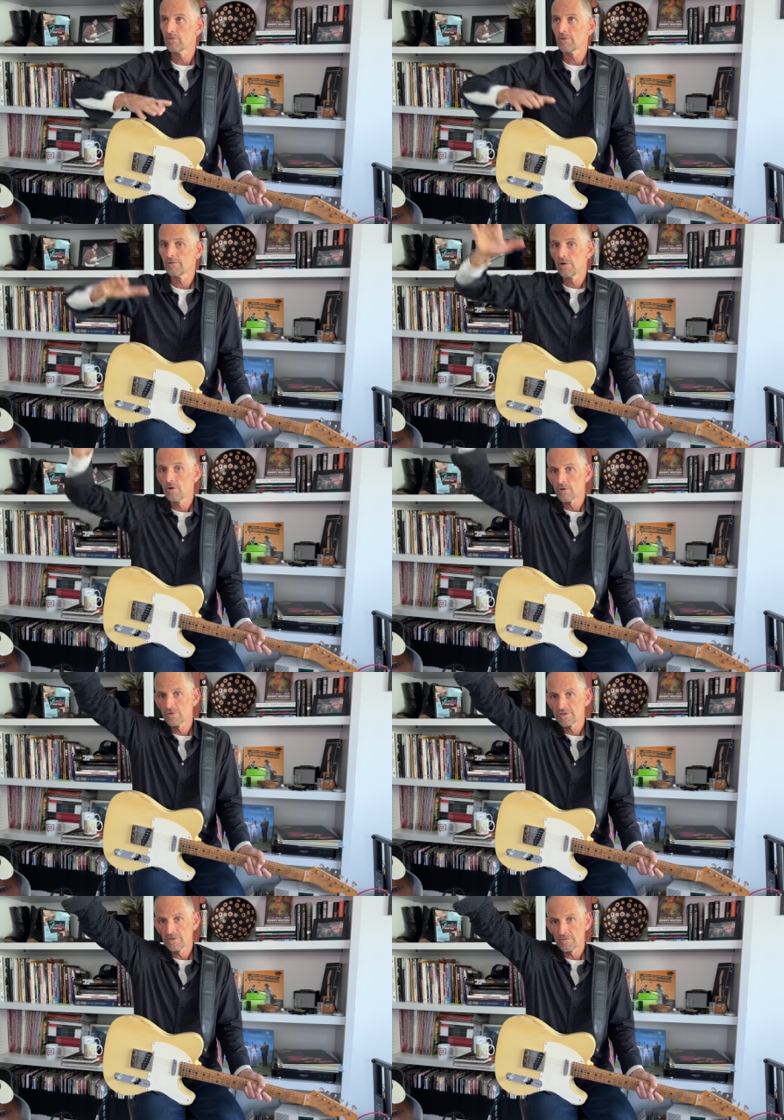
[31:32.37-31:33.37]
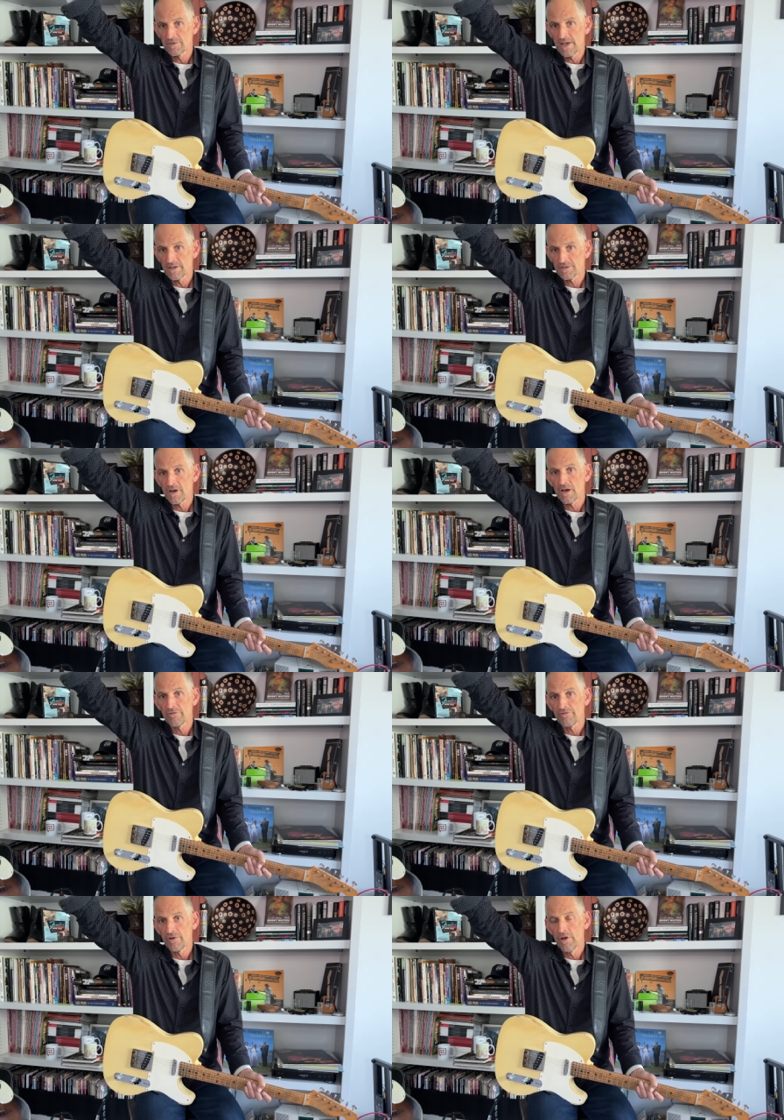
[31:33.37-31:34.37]
the vocals and takes
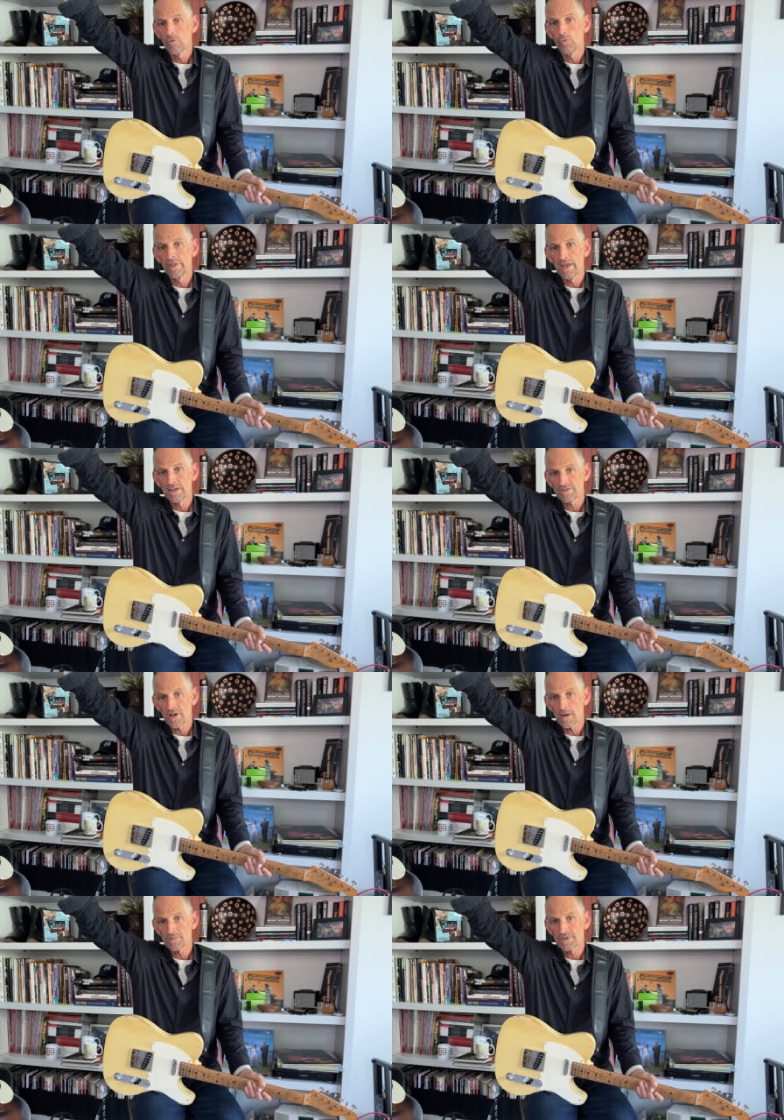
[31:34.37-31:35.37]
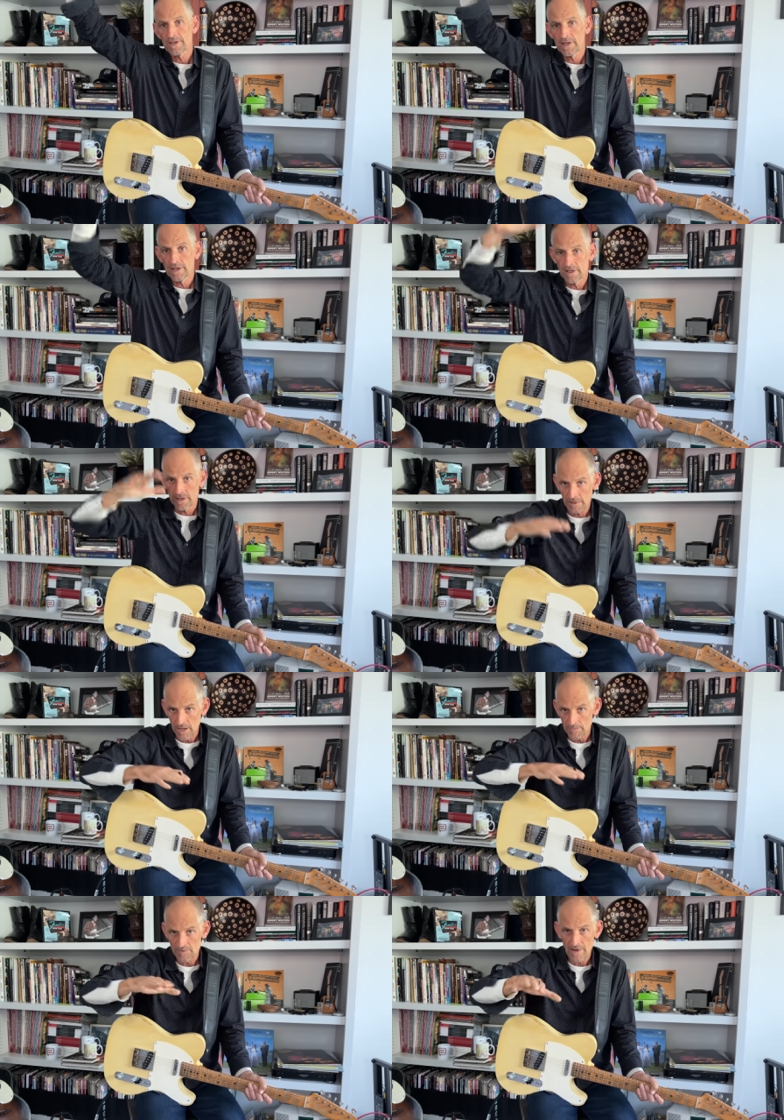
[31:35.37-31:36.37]
off when they stop singing and then
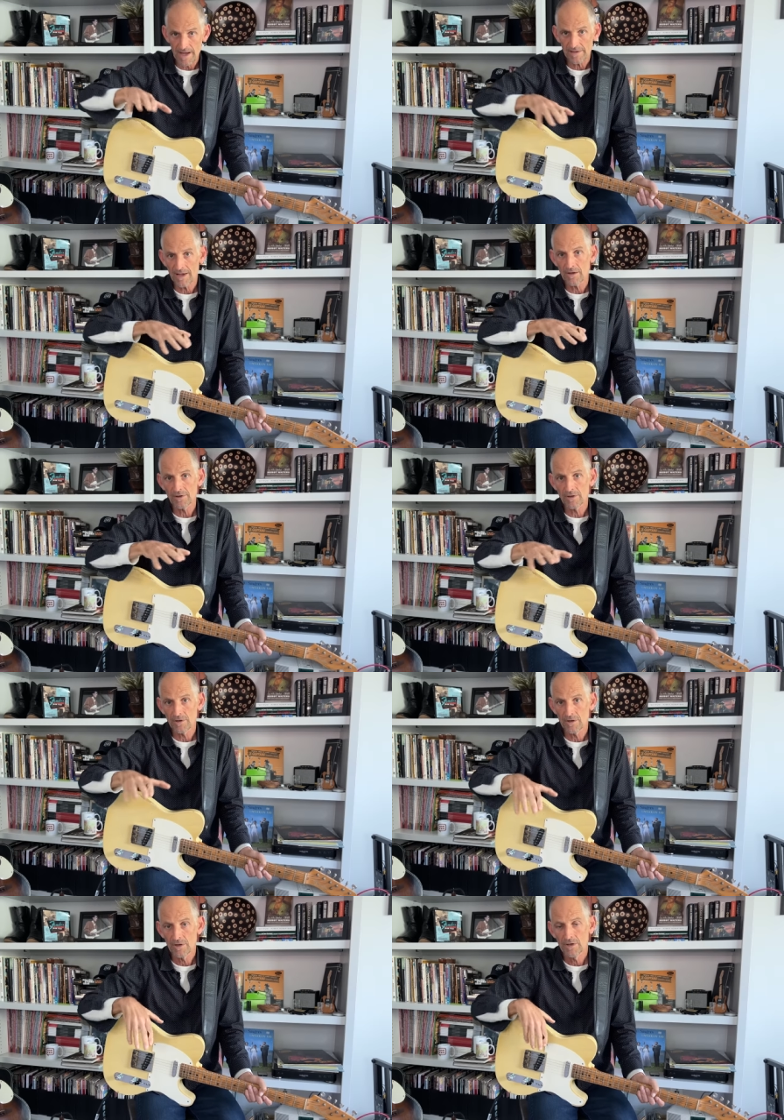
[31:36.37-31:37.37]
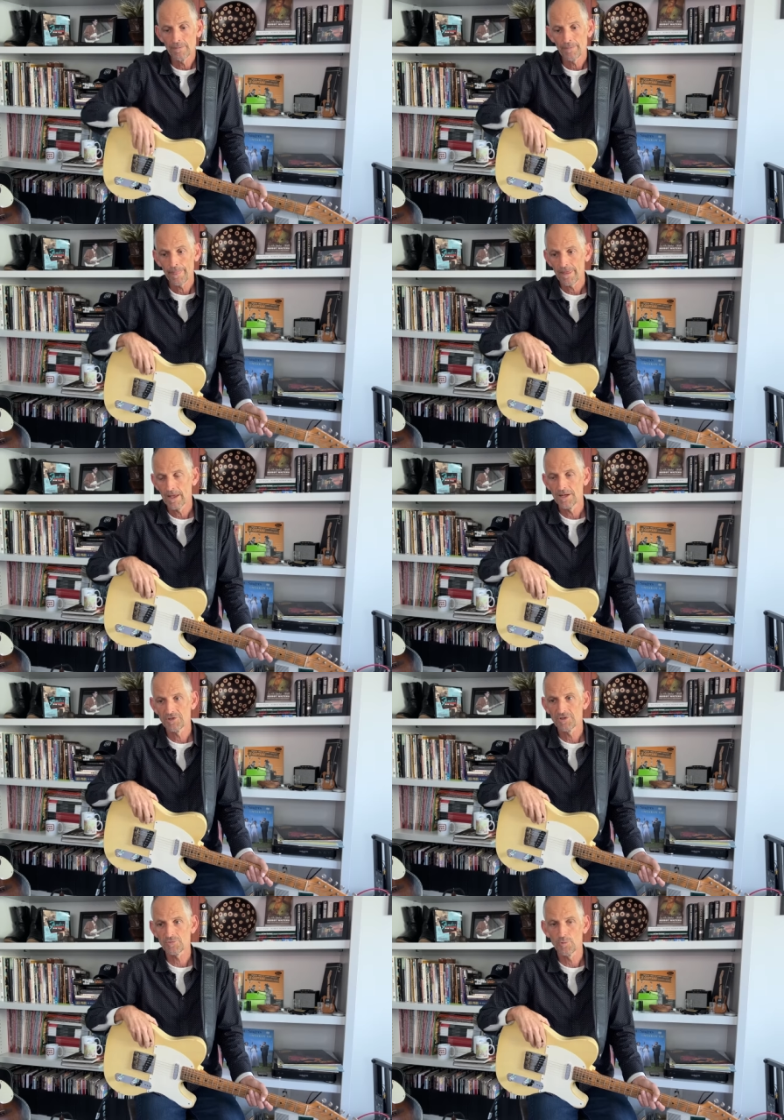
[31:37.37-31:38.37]
comes back down here and it
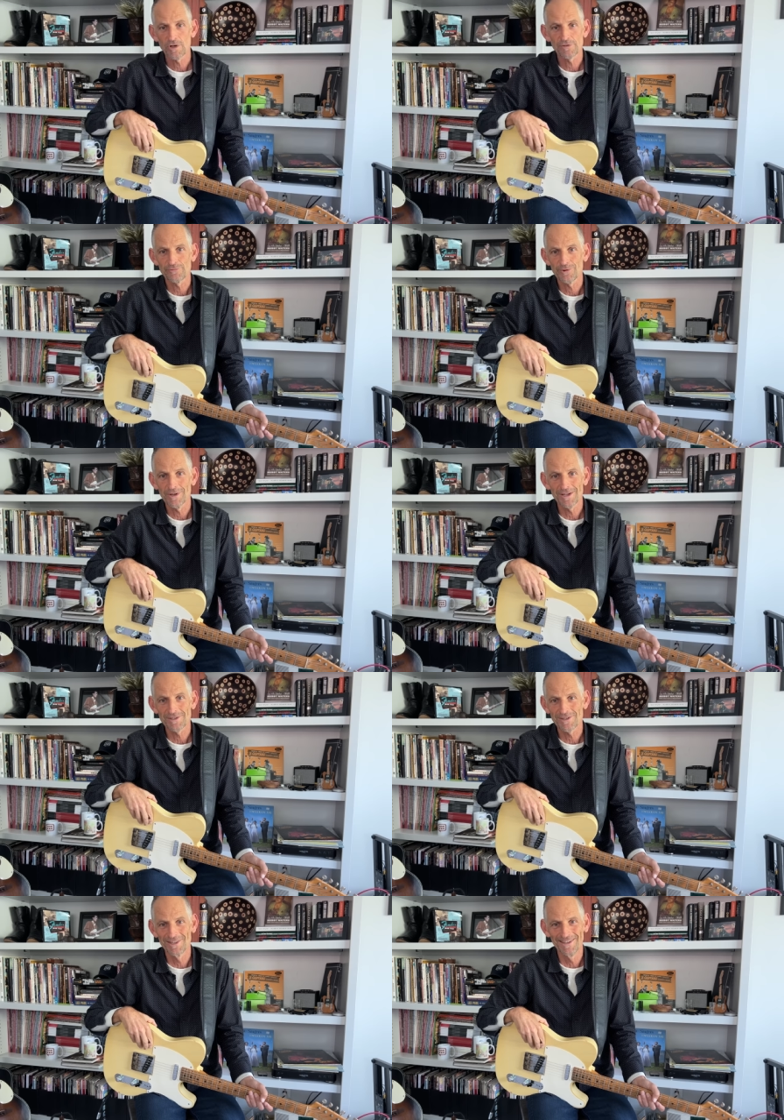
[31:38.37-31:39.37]
just works for us